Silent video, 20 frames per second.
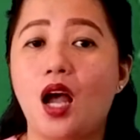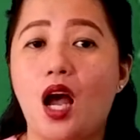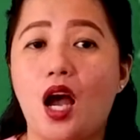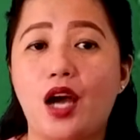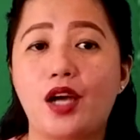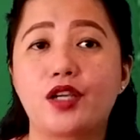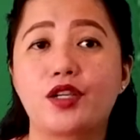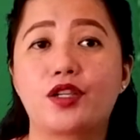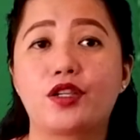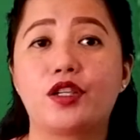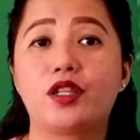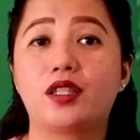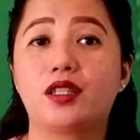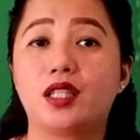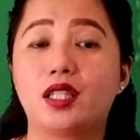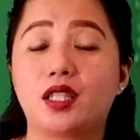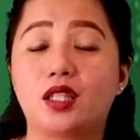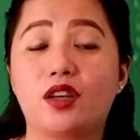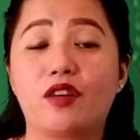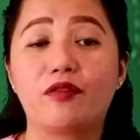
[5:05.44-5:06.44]
are
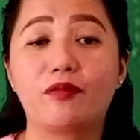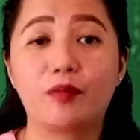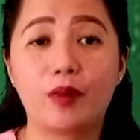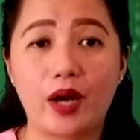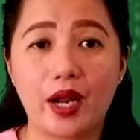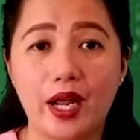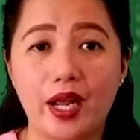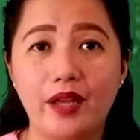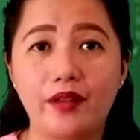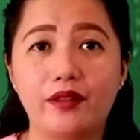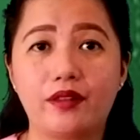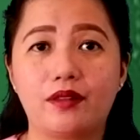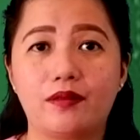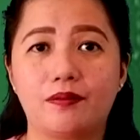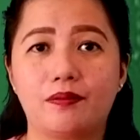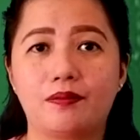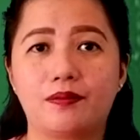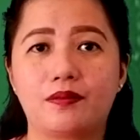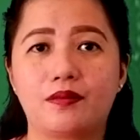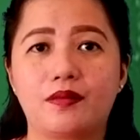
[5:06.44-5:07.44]
shortness of breath
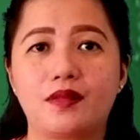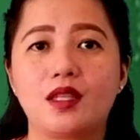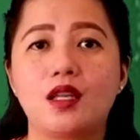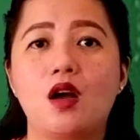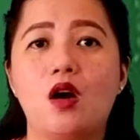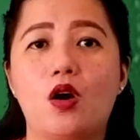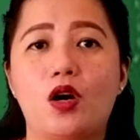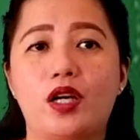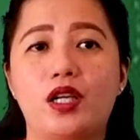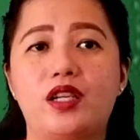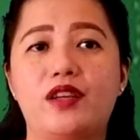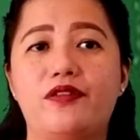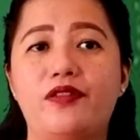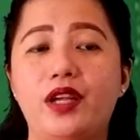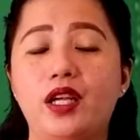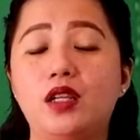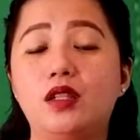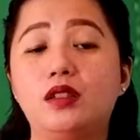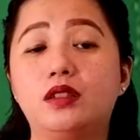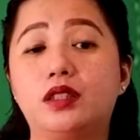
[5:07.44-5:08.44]
or
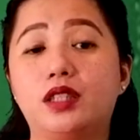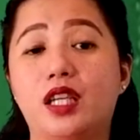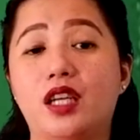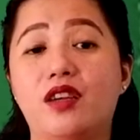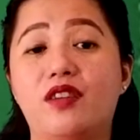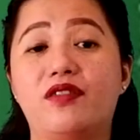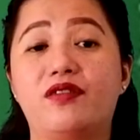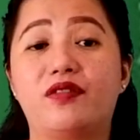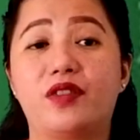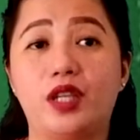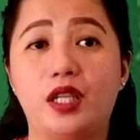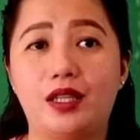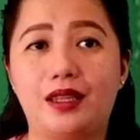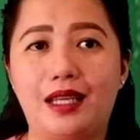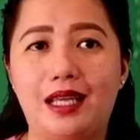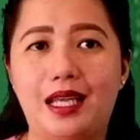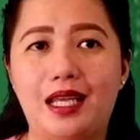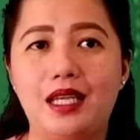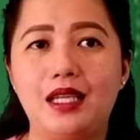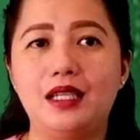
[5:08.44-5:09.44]
difficulty of
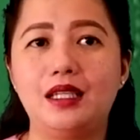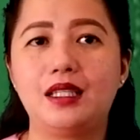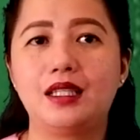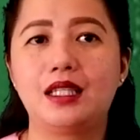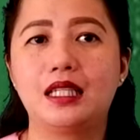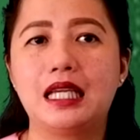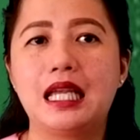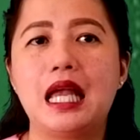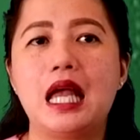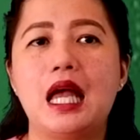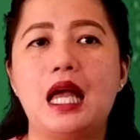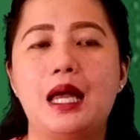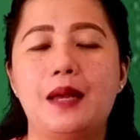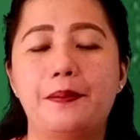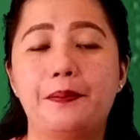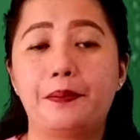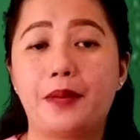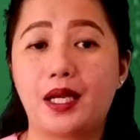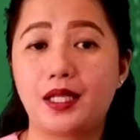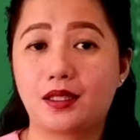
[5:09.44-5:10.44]
breathing,
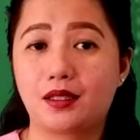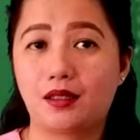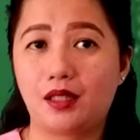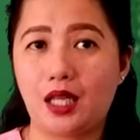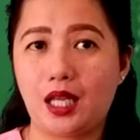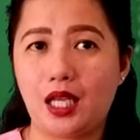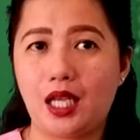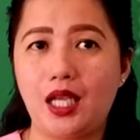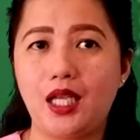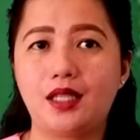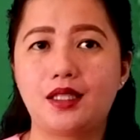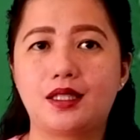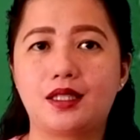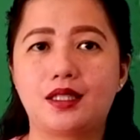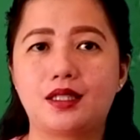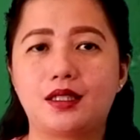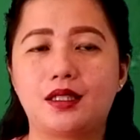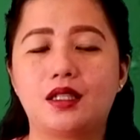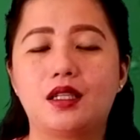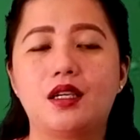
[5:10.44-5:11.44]
muscle
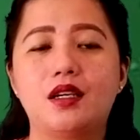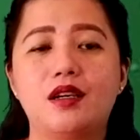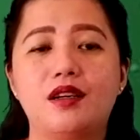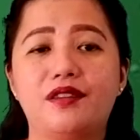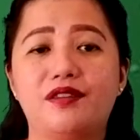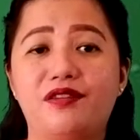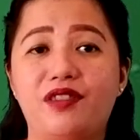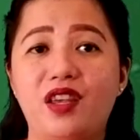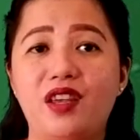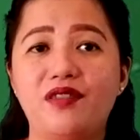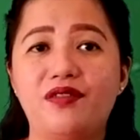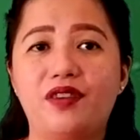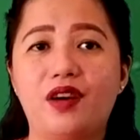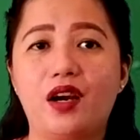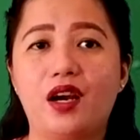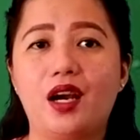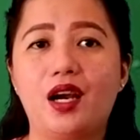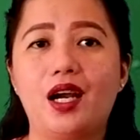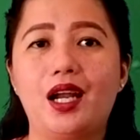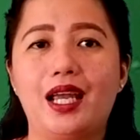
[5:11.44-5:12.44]
aches,
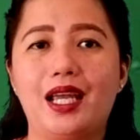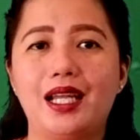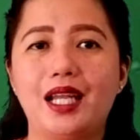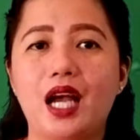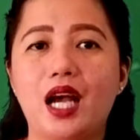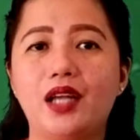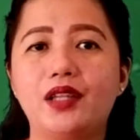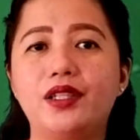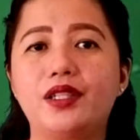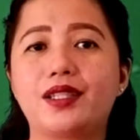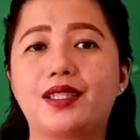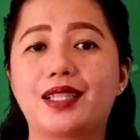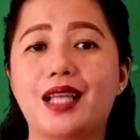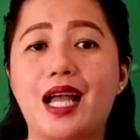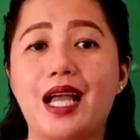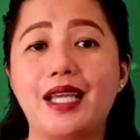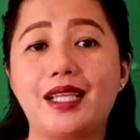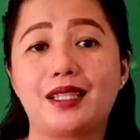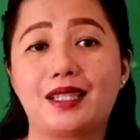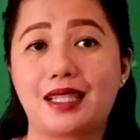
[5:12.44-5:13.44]
fever, and other
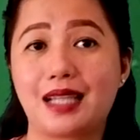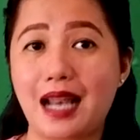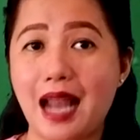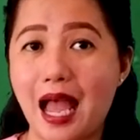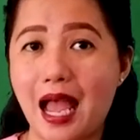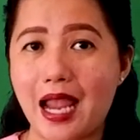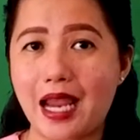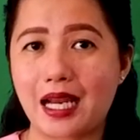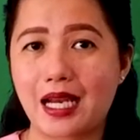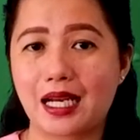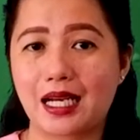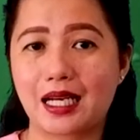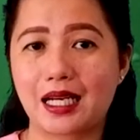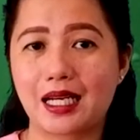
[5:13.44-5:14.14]
signs like